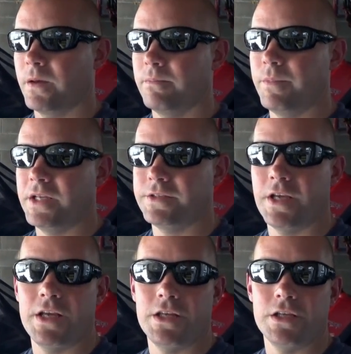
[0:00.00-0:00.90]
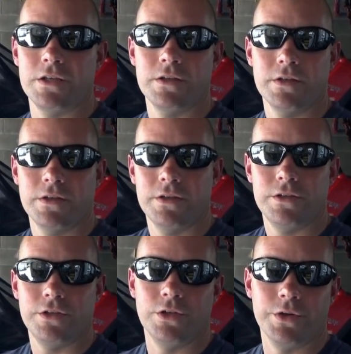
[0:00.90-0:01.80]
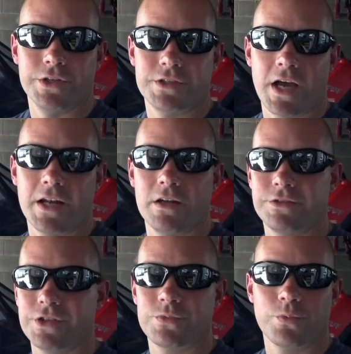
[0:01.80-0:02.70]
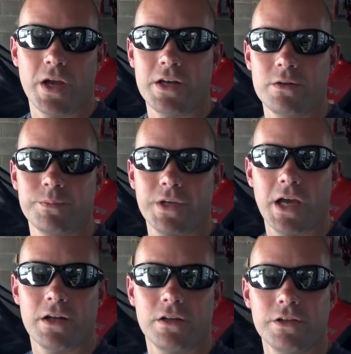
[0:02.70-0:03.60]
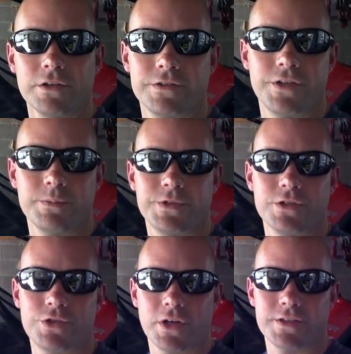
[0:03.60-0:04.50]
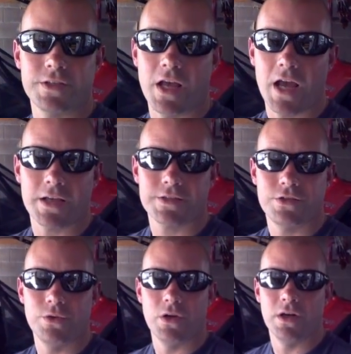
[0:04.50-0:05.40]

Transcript: maintaining, you know, your tie downs, just random kind of little tips and tricks and hacks to